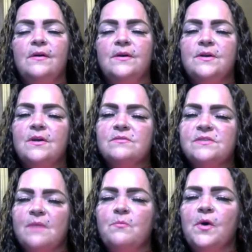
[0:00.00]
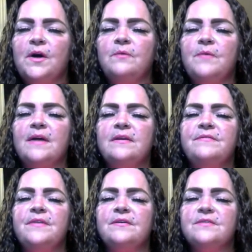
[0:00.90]
you know, somewhere around in
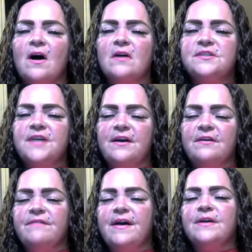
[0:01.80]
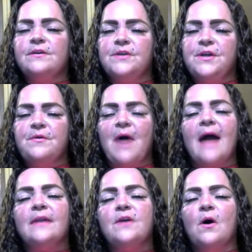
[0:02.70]
their Dodge Caravan or near.
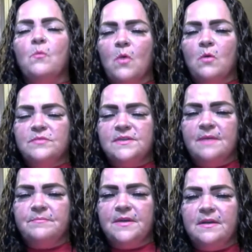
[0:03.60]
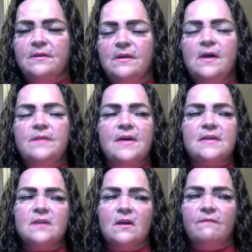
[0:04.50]
I don't want something
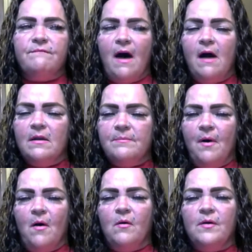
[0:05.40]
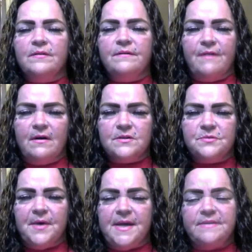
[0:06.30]
that's going to fall apart the first
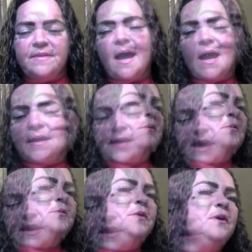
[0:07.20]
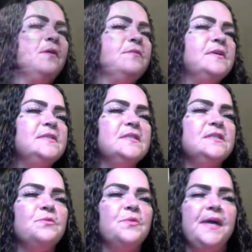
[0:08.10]
week that so, I get it. You know, this
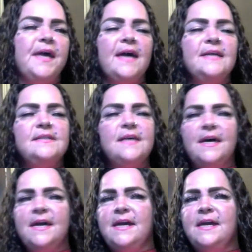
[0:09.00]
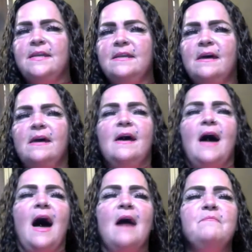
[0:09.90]
is 2018.
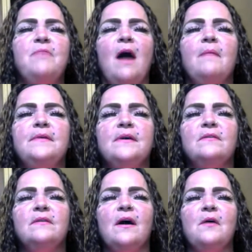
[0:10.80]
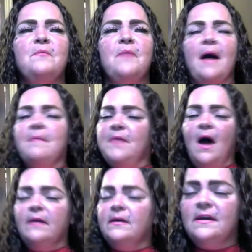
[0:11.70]
I'm probably going to go, I'm
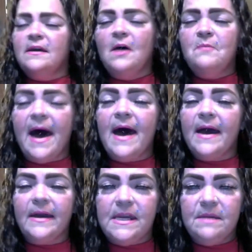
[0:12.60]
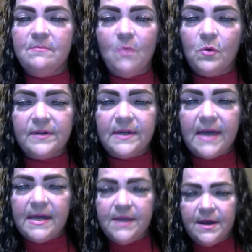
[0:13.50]
not going to go back any more than
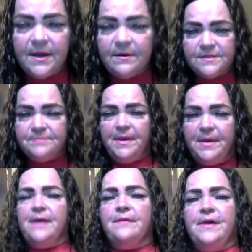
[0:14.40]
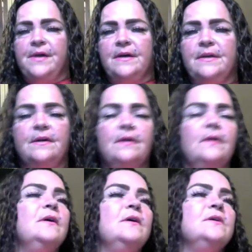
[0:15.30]
eight years, period.
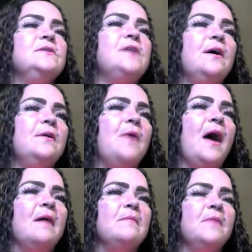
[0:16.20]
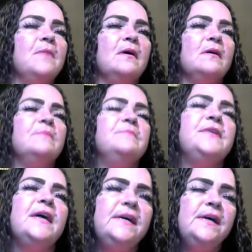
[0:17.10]
So I'm um,
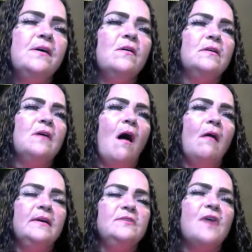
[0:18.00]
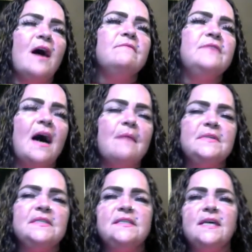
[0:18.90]
thinking on calling DriveTime
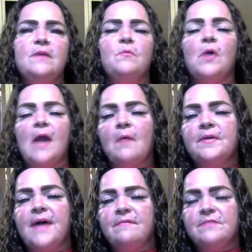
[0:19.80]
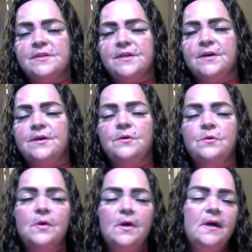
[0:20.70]
and see what I would have to
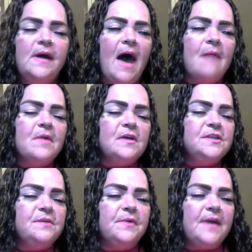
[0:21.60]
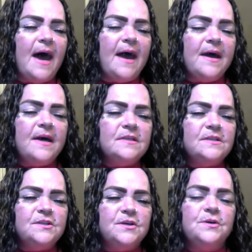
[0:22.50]
do, how much it would
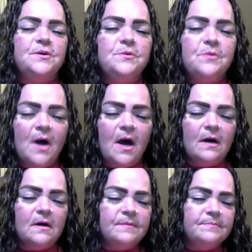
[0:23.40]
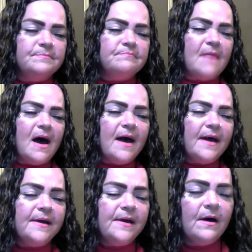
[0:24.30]
add to um,
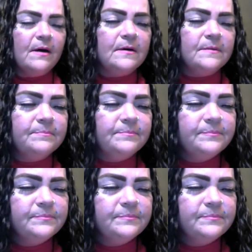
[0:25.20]
my um,